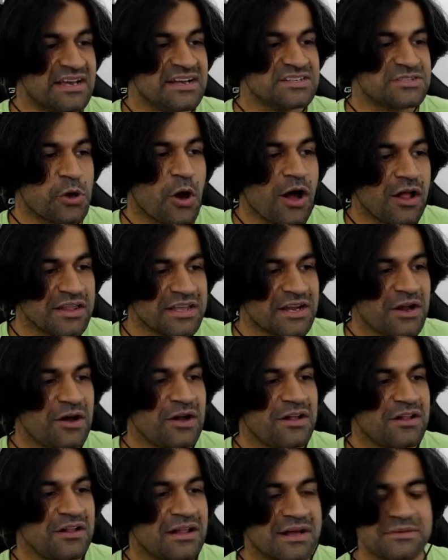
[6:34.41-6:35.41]
So all in
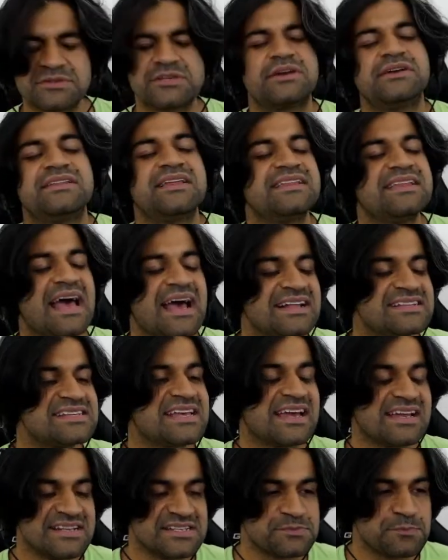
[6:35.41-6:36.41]
all, I'm sorry, then the heads
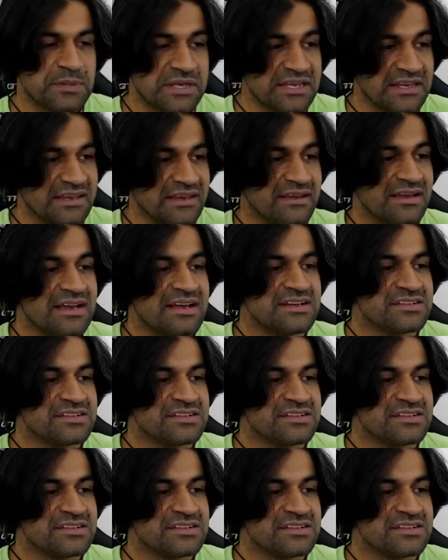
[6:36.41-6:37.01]
again is p.